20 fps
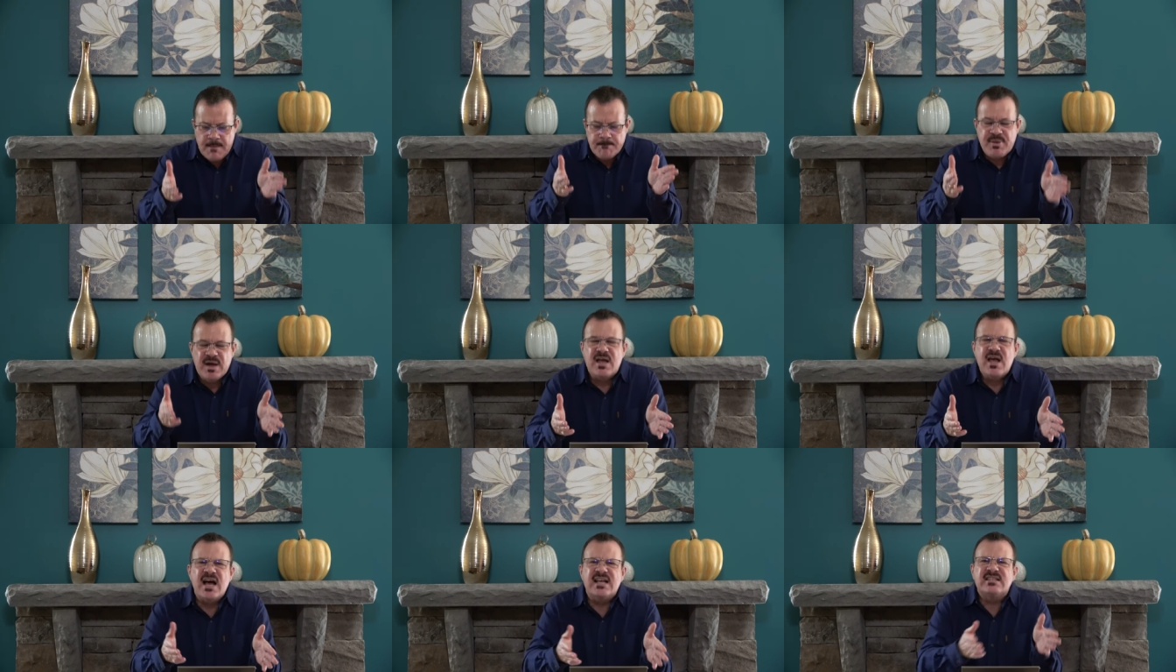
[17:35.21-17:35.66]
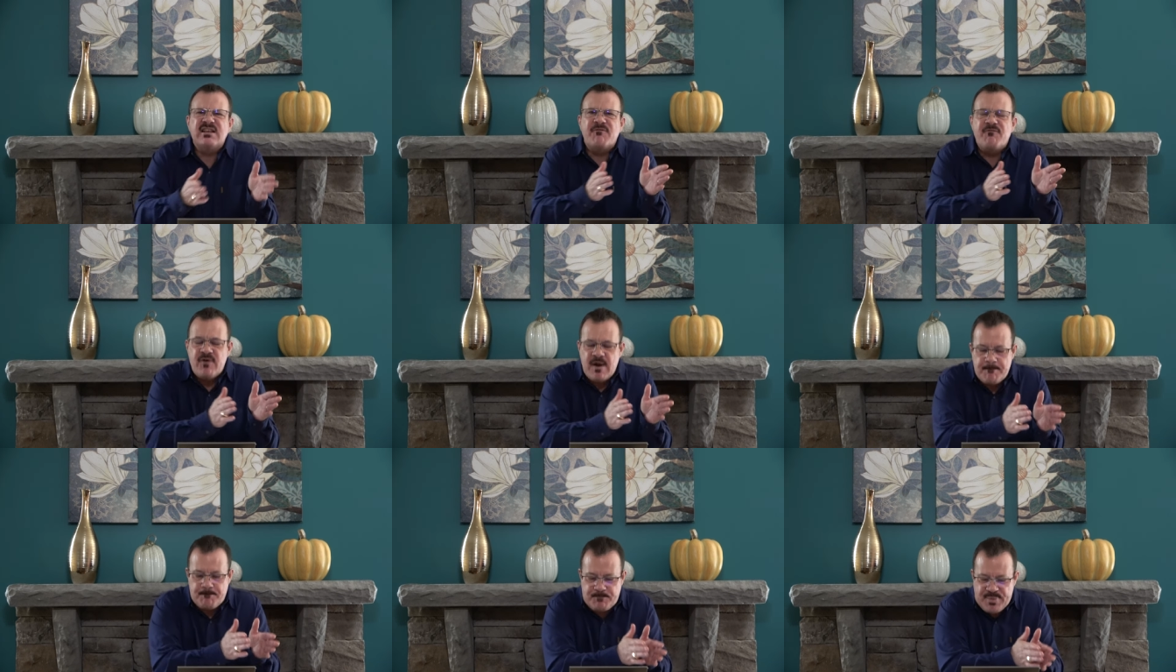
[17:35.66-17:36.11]
Because
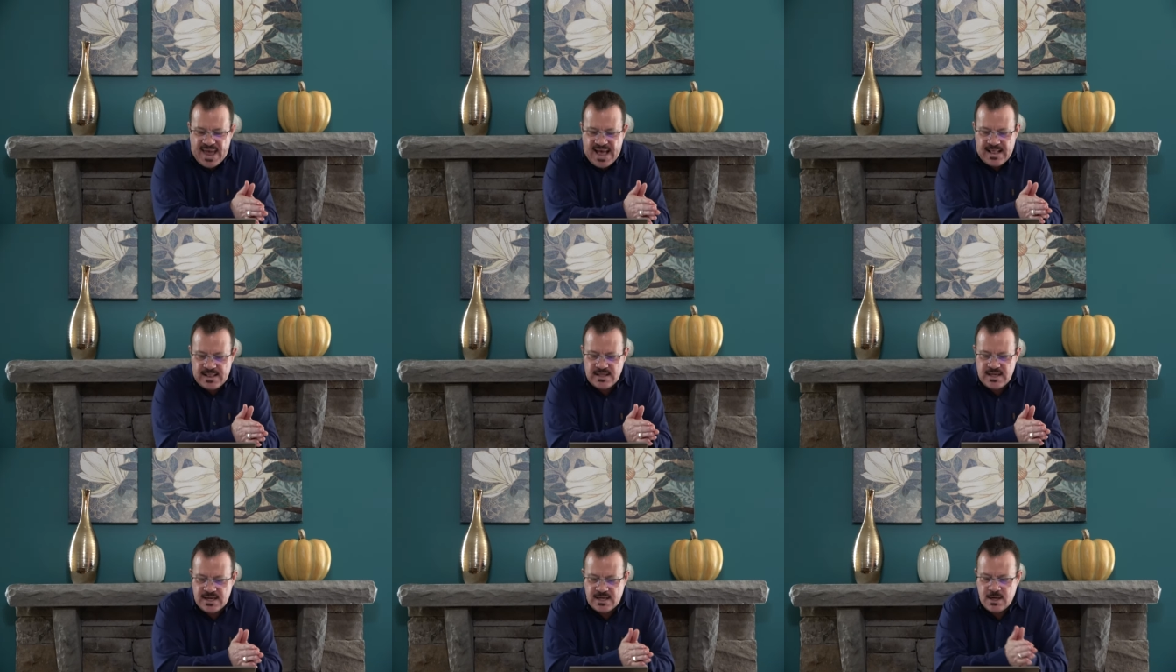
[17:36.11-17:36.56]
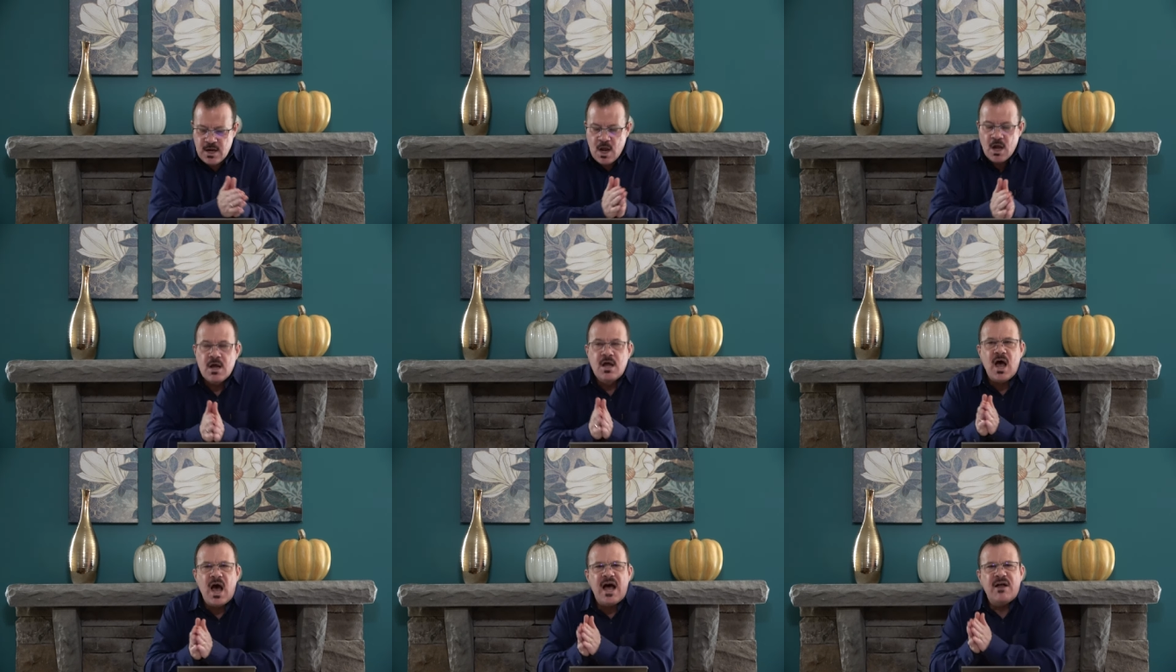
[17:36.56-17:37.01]
of rebellion,
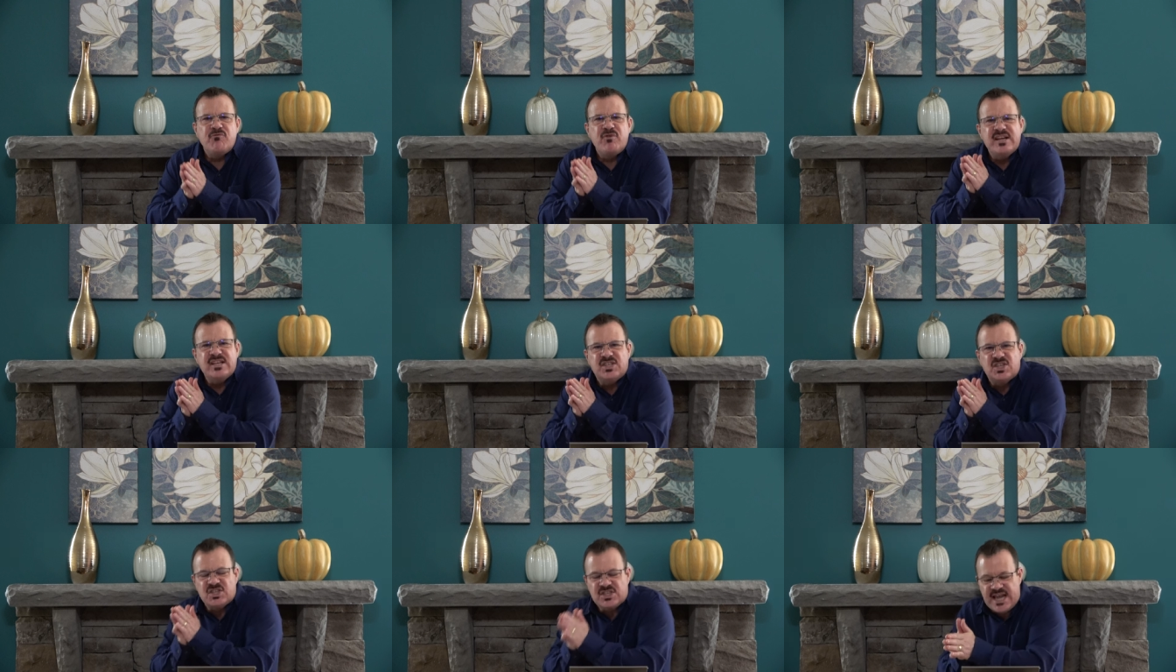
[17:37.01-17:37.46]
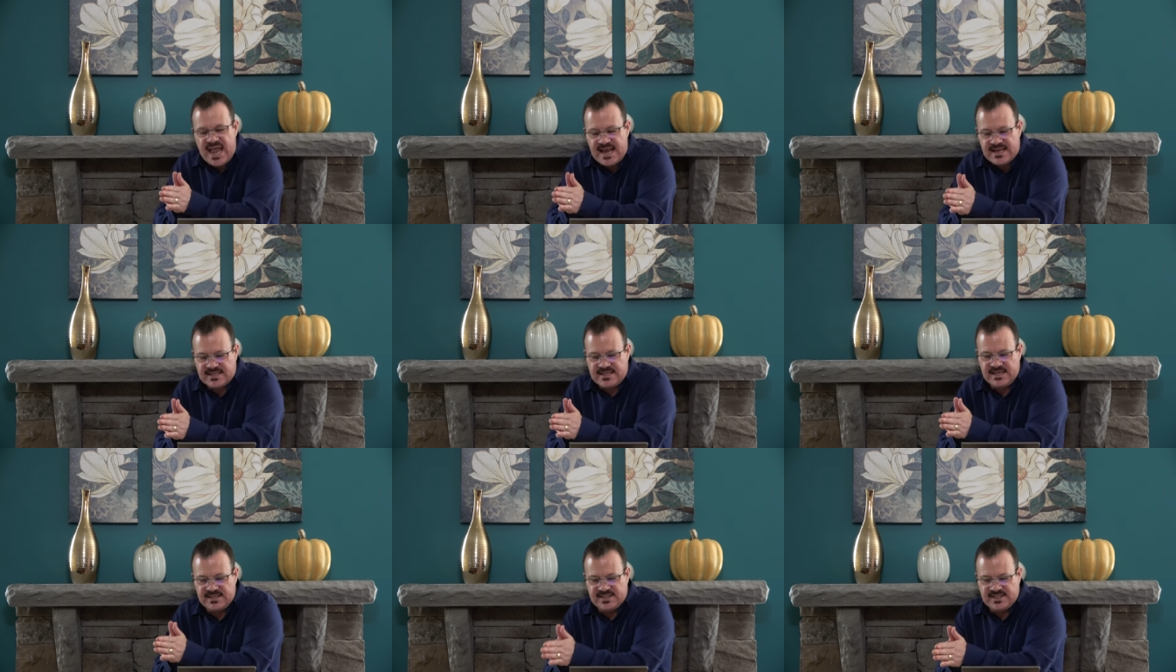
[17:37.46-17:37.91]
God
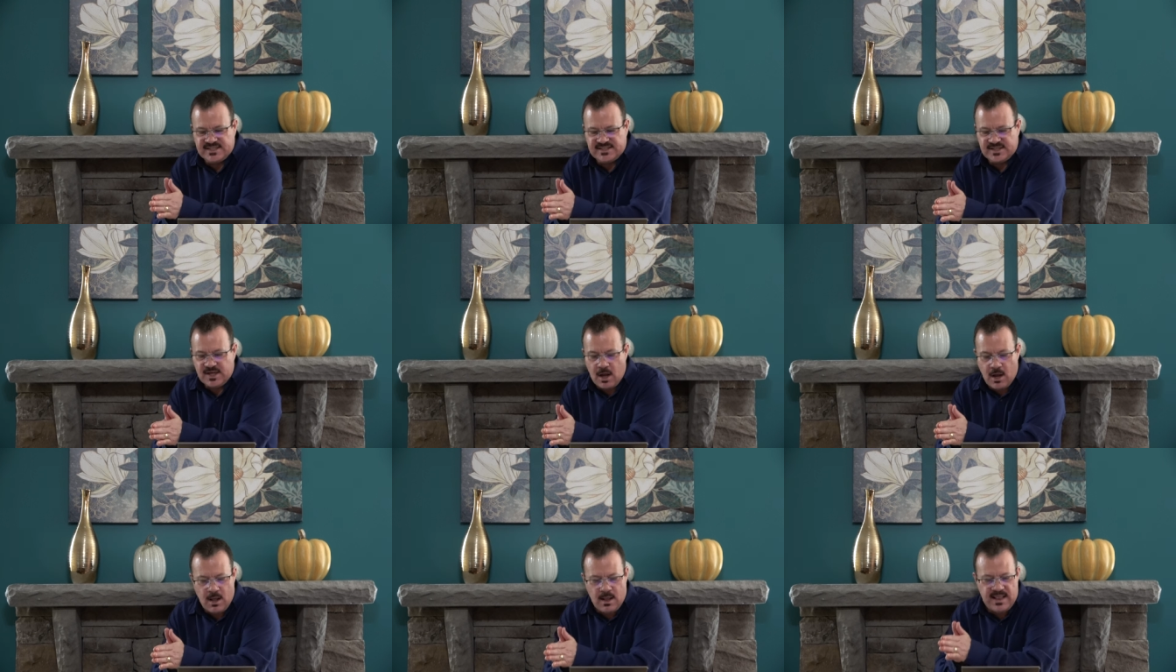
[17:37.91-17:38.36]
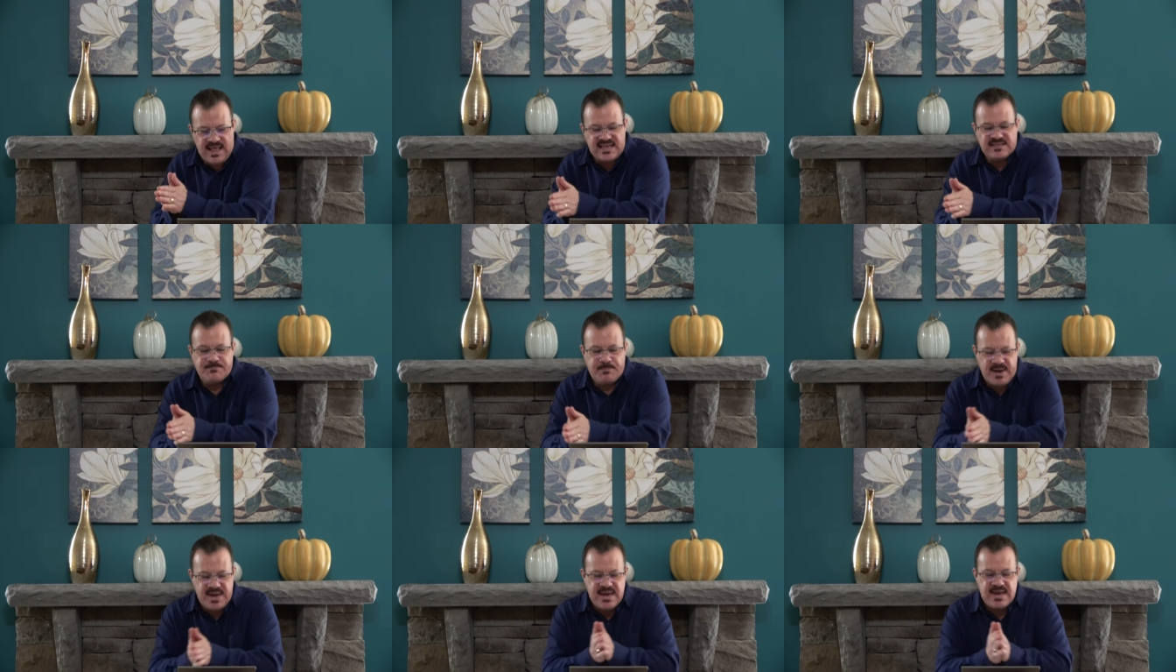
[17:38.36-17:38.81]
rejected Saul
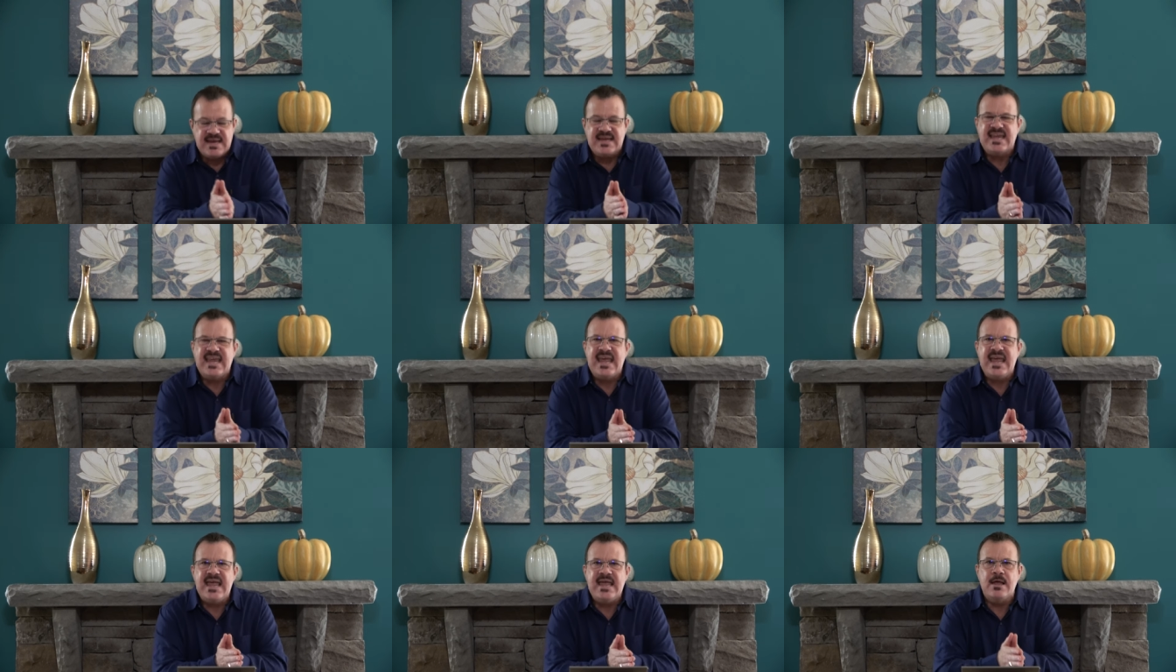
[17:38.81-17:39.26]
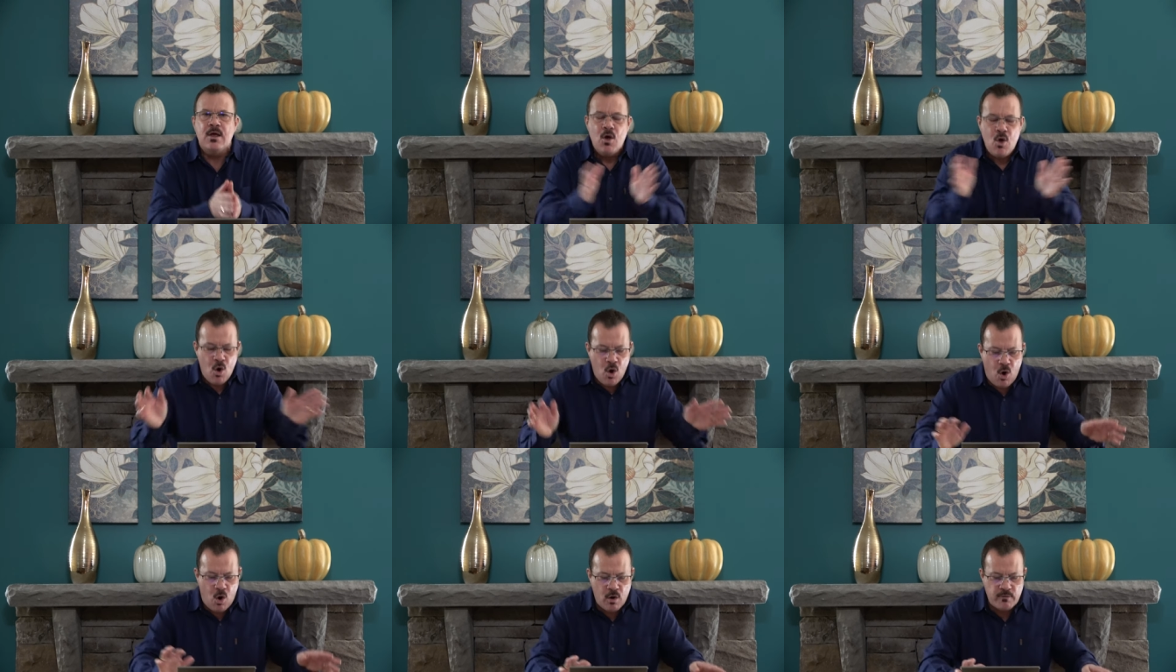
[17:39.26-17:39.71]
as being king
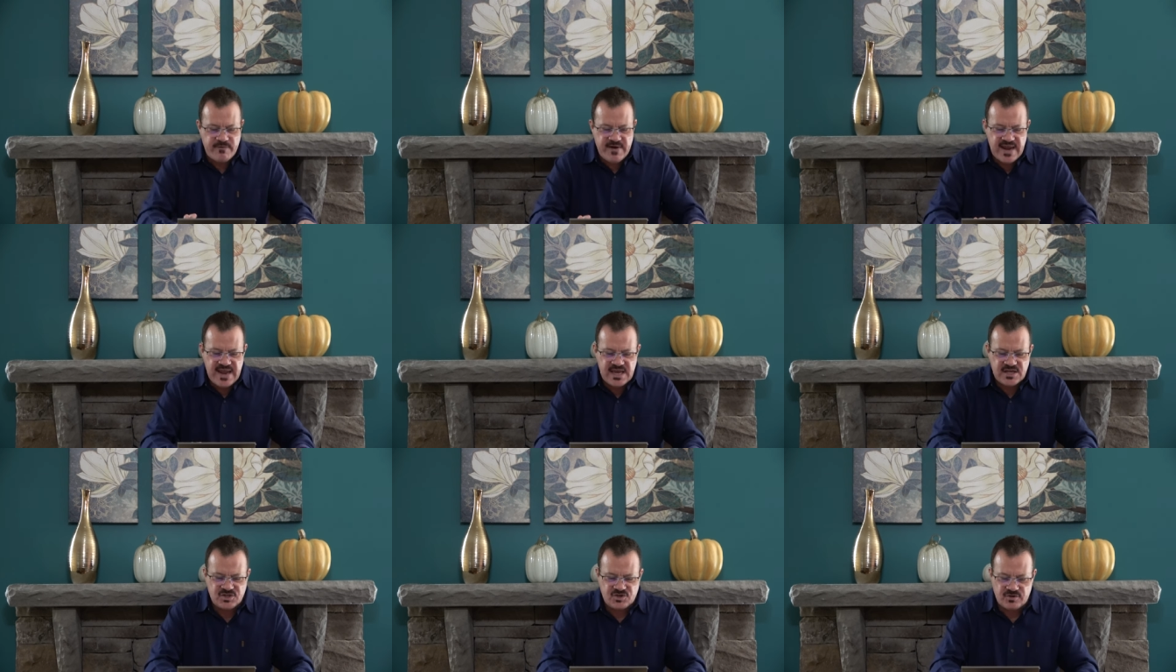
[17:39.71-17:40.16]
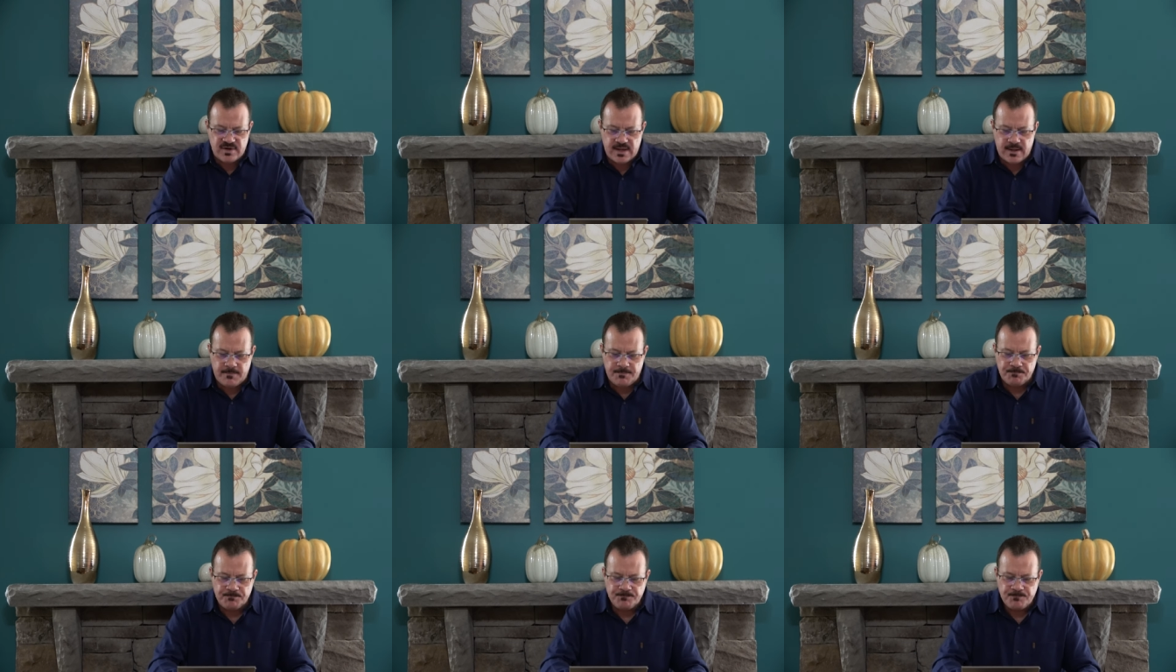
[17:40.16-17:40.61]
over
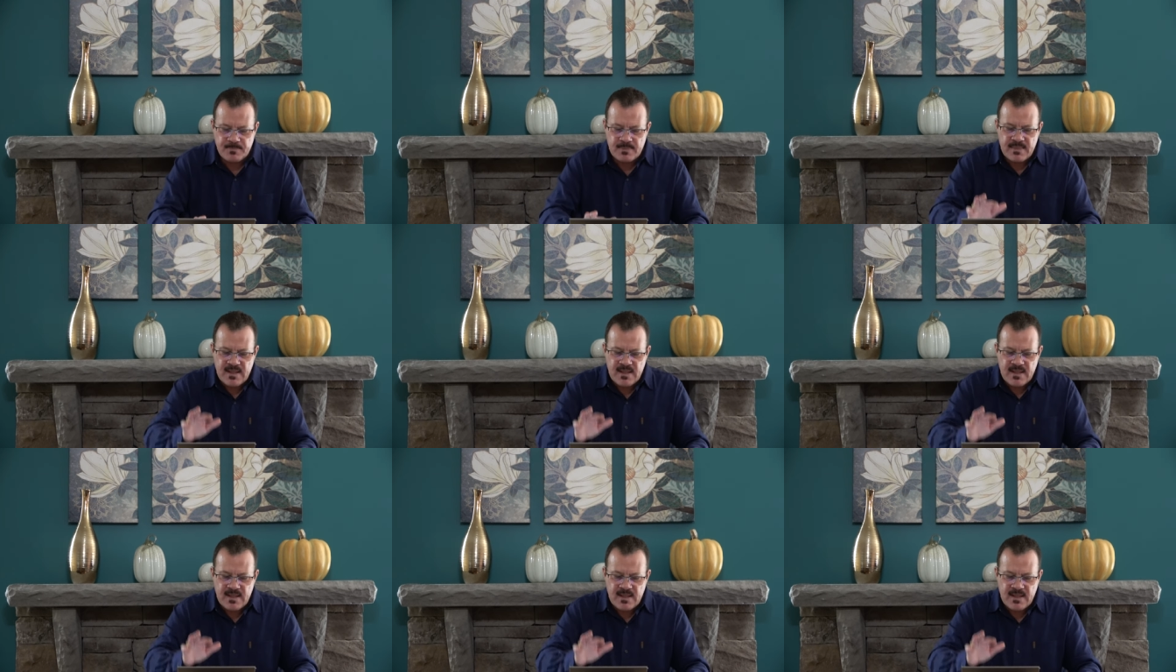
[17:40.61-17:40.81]
Israel.